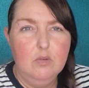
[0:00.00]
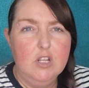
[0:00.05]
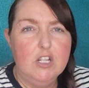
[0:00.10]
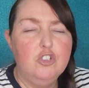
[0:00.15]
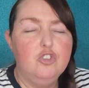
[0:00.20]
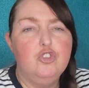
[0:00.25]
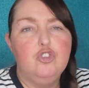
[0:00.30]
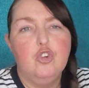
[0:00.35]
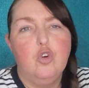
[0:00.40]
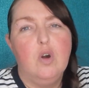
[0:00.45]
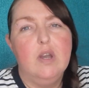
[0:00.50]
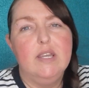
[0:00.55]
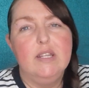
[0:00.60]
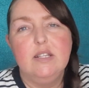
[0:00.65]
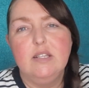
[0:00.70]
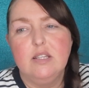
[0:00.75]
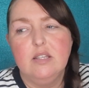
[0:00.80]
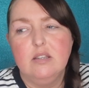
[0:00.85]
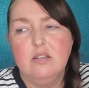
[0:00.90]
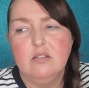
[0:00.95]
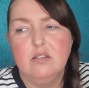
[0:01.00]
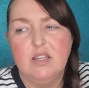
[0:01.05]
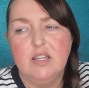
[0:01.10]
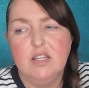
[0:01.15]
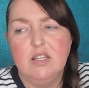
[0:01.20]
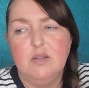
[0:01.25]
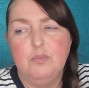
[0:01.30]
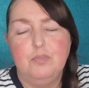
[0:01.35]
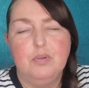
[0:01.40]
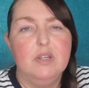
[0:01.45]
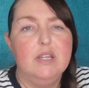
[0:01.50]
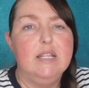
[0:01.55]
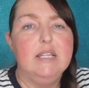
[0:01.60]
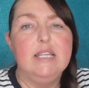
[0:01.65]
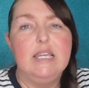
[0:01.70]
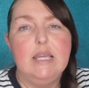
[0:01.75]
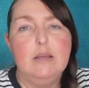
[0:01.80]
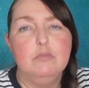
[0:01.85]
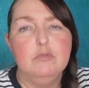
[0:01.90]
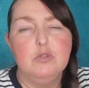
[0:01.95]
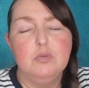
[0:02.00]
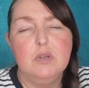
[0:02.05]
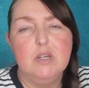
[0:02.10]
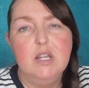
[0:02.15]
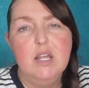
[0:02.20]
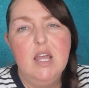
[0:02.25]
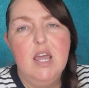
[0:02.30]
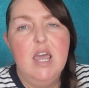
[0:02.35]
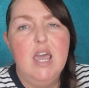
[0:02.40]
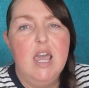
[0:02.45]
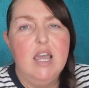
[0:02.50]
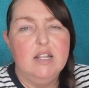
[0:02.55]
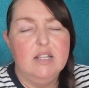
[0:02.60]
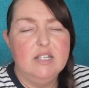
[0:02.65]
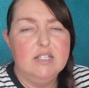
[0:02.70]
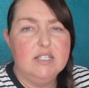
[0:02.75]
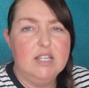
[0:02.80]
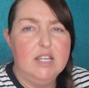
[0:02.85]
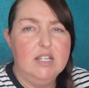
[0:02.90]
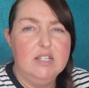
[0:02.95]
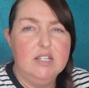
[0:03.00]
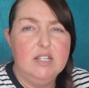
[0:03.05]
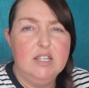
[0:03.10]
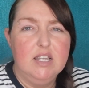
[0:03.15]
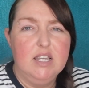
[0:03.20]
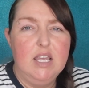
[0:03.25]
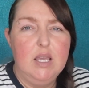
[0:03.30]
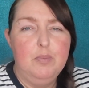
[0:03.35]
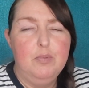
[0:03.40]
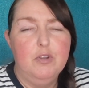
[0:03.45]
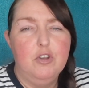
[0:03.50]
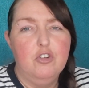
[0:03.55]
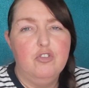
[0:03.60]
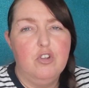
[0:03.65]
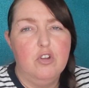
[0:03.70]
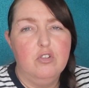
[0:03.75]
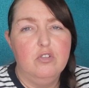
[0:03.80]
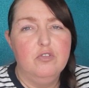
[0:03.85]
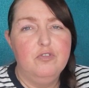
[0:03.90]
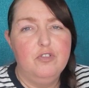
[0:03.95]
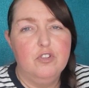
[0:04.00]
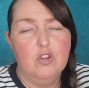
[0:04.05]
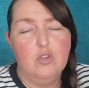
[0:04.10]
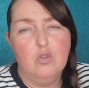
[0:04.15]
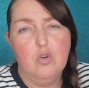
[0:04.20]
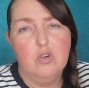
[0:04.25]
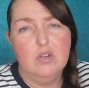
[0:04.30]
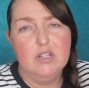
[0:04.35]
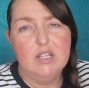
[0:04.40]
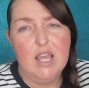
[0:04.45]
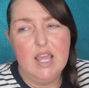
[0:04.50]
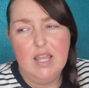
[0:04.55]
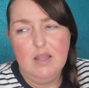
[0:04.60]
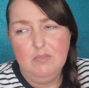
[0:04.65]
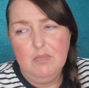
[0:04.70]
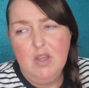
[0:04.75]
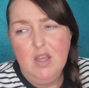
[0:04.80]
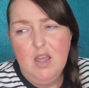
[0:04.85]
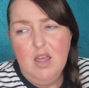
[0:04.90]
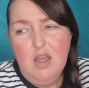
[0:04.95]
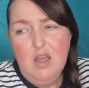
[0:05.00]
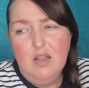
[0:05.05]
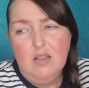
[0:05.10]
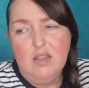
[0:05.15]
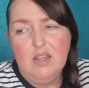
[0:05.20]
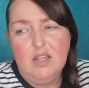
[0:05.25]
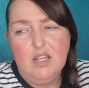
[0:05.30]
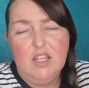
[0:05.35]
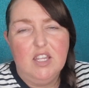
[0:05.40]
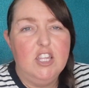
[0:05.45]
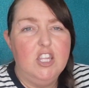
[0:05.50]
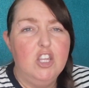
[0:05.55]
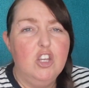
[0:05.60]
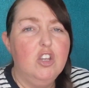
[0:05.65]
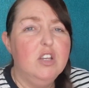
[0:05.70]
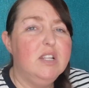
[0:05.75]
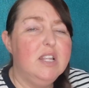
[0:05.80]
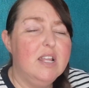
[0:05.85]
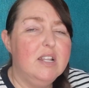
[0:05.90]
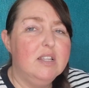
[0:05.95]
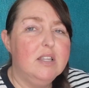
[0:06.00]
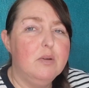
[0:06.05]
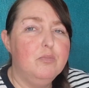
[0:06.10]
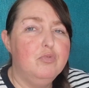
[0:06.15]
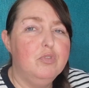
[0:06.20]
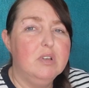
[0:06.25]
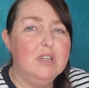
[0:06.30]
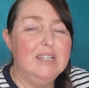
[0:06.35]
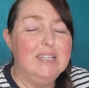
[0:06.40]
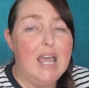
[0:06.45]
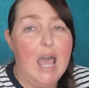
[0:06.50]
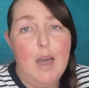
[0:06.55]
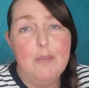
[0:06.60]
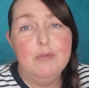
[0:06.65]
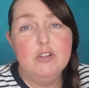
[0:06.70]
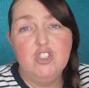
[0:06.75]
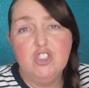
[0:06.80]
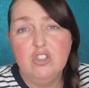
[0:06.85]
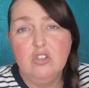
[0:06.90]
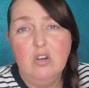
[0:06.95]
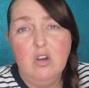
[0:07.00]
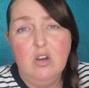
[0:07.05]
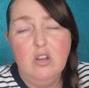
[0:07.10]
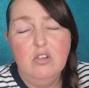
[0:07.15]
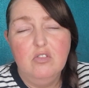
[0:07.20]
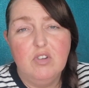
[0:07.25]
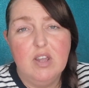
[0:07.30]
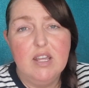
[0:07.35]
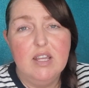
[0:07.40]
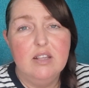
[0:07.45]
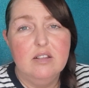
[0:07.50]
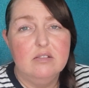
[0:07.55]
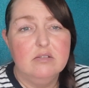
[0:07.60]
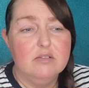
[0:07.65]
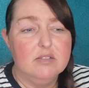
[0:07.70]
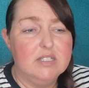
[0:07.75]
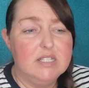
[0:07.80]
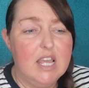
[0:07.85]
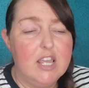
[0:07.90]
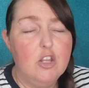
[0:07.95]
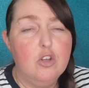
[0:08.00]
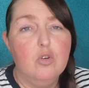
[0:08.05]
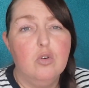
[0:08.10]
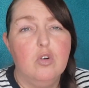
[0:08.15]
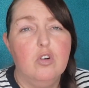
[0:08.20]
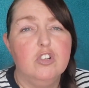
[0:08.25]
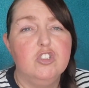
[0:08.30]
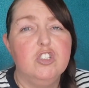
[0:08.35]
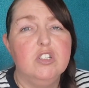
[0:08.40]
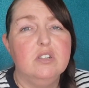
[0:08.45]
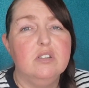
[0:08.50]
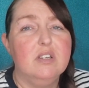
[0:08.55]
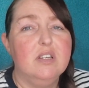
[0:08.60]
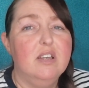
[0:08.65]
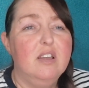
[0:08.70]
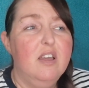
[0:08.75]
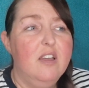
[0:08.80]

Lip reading: enjoyed like playing games with her and decided to keep her around for a long time. Like he could end up really damaging her, right? Psychologically,